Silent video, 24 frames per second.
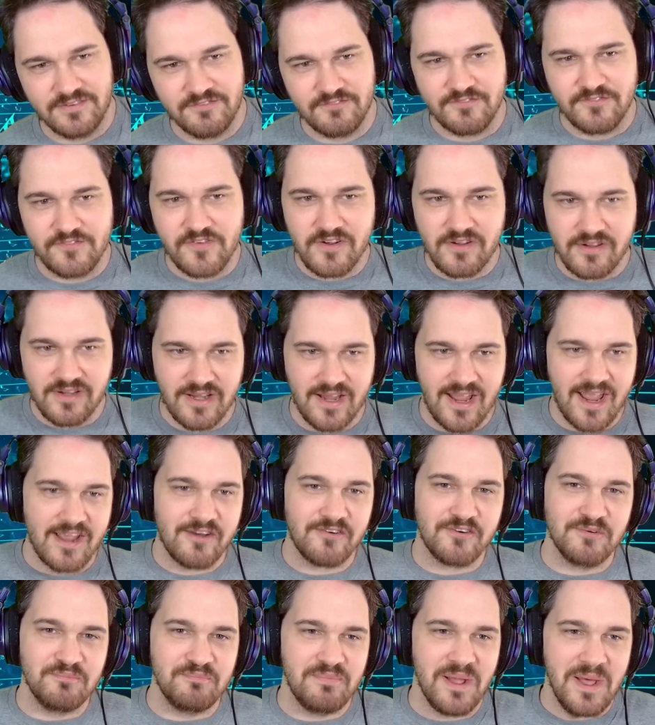very
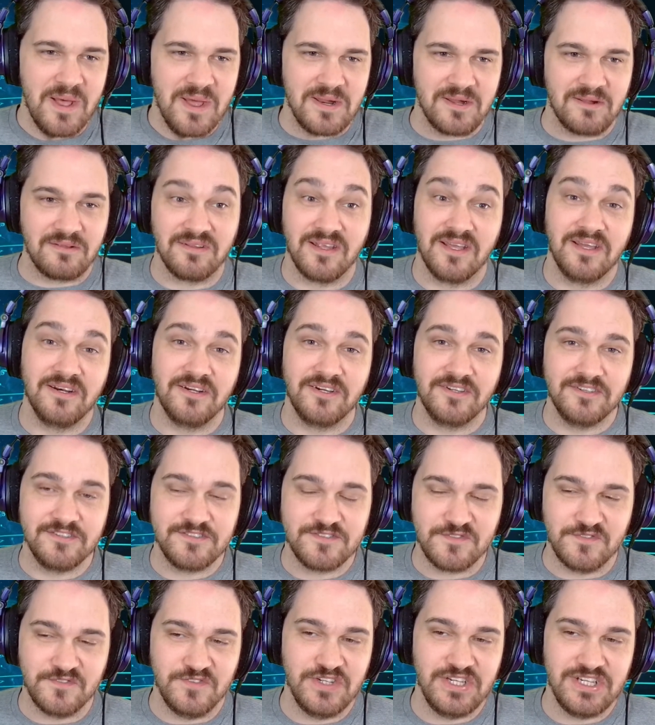acrobatic, light on
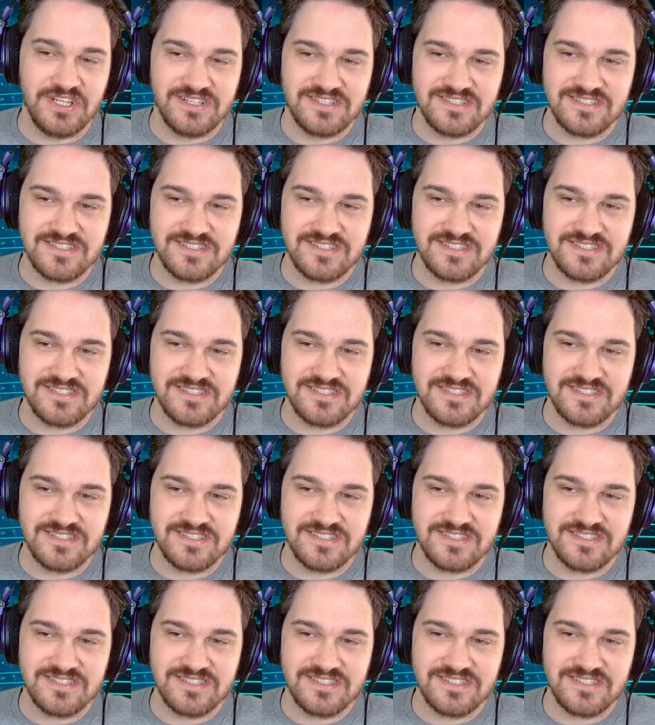its feet.